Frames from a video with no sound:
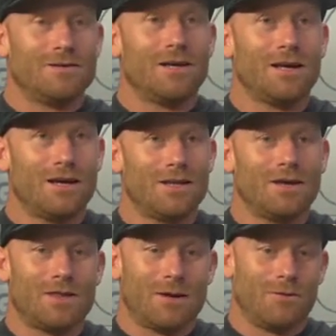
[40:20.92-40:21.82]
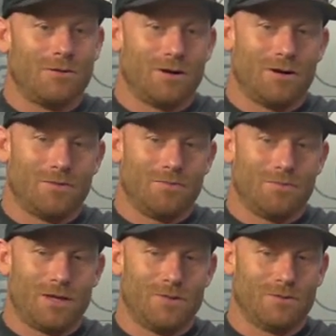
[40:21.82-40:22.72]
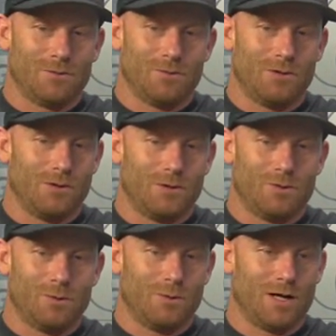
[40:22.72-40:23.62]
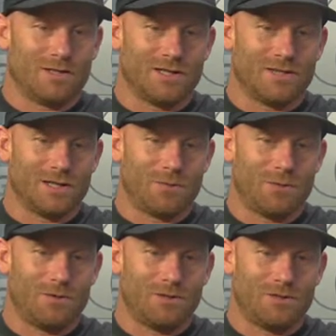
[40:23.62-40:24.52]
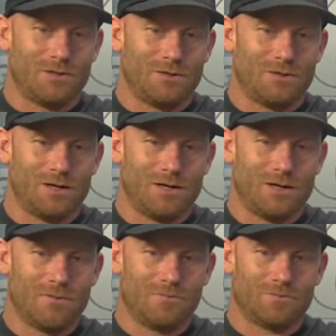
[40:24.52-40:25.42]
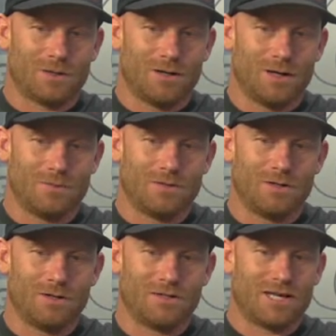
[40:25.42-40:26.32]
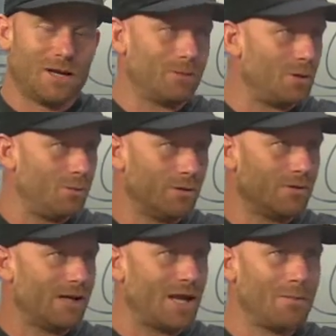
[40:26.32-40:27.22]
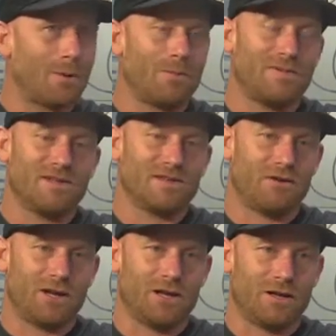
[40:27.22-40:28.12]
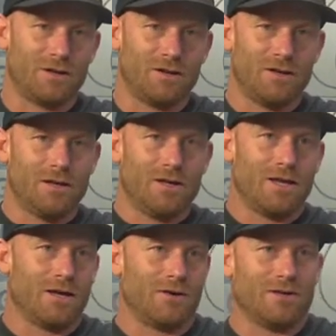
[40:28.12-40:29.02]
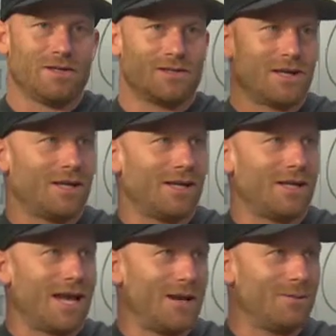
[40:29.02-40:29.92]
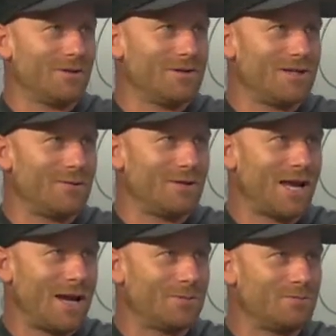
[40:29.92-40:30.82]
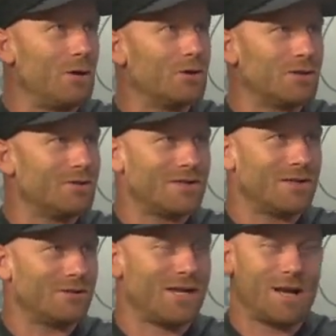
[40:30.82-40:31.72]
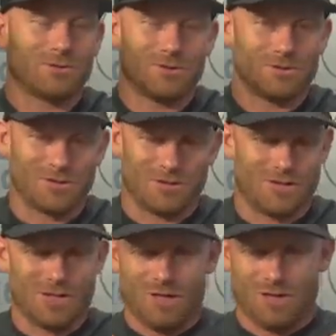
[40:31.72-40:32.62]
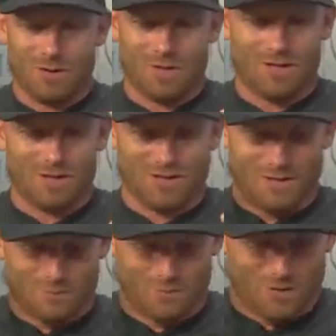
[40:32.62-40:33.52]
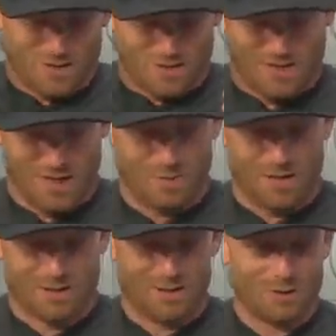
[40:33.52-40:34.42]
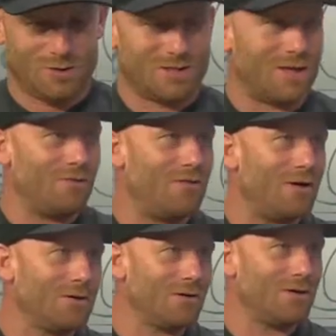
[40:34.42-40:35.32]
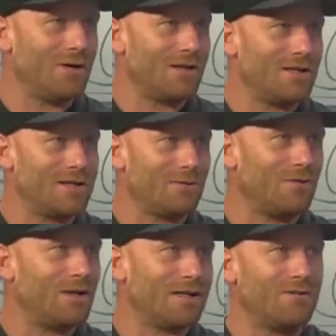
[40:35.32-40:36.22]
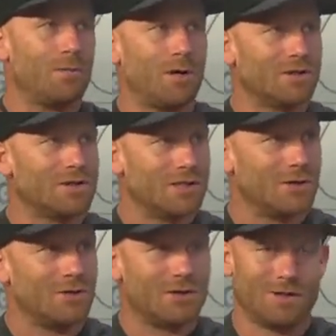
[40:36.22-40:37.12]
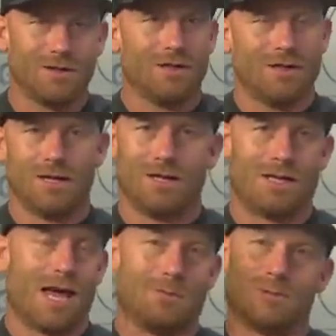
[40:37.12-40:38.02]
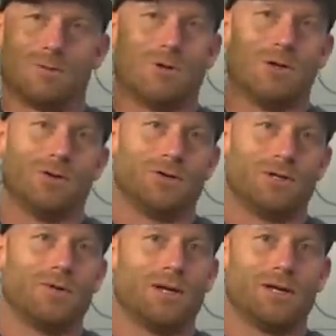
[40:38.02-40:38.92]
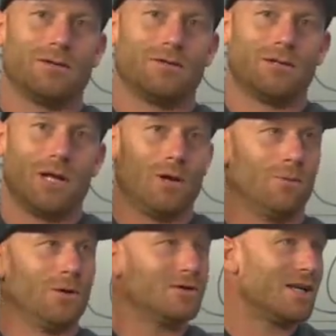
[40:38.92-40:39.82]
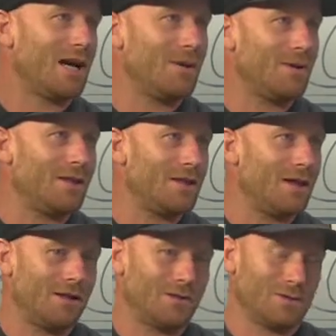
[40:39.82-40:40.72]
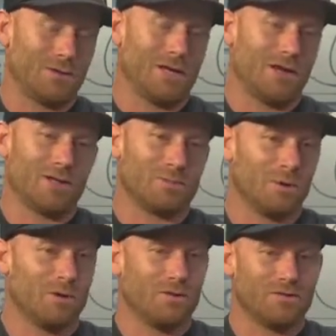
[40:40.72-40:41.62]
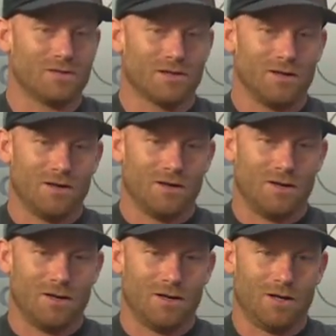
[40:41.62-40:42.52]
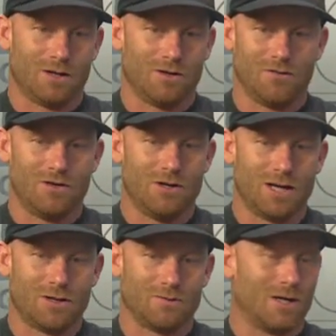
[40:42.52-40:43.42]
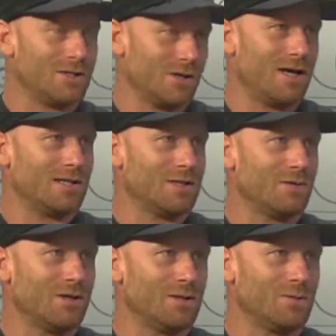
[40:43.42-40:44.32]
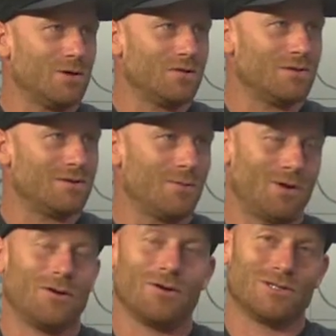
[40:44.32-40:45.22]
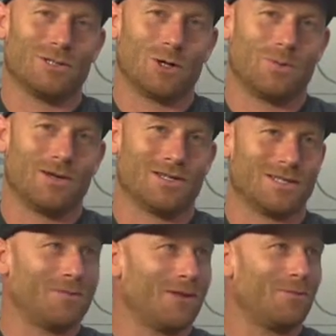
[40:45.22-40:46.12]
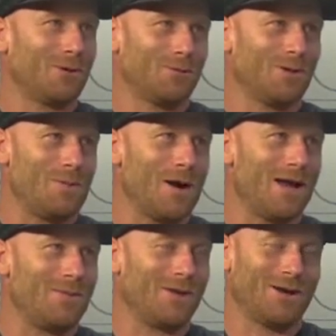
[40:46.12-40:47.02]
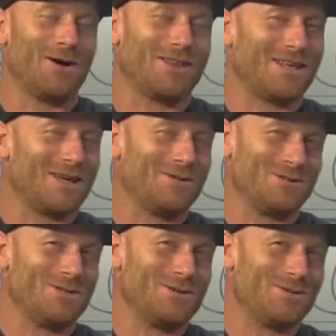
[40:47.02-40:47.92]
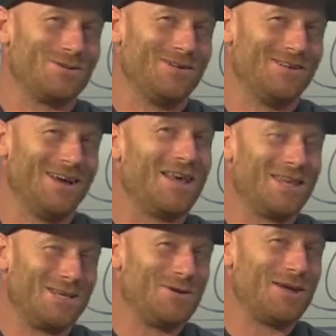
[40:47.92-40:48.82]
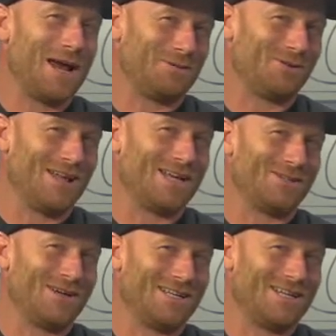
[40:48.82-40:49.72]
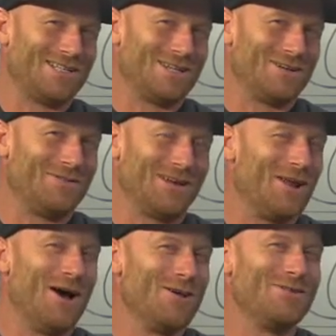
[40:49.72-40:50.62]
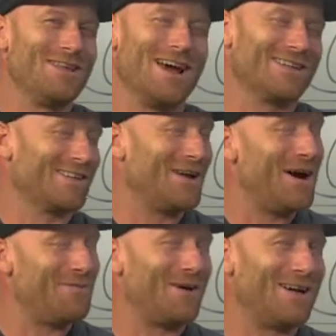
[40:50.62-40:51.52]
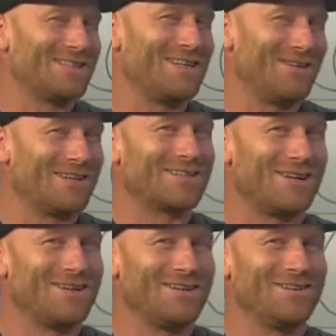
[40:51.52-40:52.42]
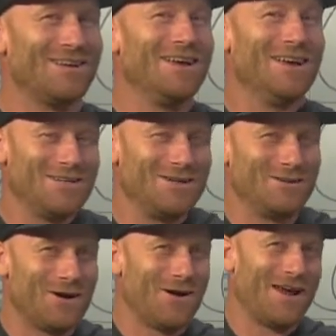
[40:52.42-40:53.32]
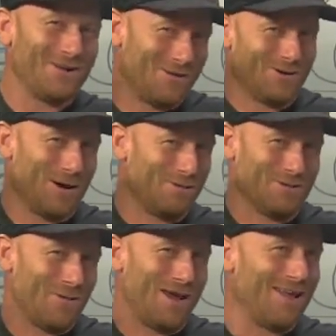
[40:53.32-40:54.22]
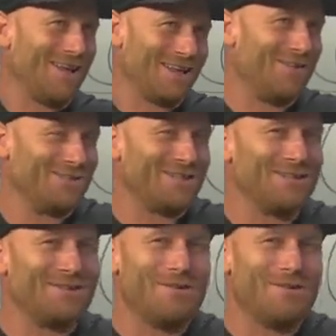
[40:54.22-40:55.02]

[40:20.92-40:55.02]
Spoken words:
Yeah, they were. It was a really cool process. Like, we went to up to this camp called Woodward Camp up in Pennsylvania, and they had all these like kind of cameras that would motion sensor captures, and you had like these really tight black suits, and they would Velcro like these reflective balls to you and capture what you're doing, you know, in real time. And so a lot of those moves, like on the video games, were actually us doing those moves. And we always joke because some of them looked really bad and be like, oh, I think that was you. I think you captured that trick, didn't you? And be like, no, you did that. I was like, no, I'm positive. I saw you do your no-hander and your arm was bent. Like, that was you.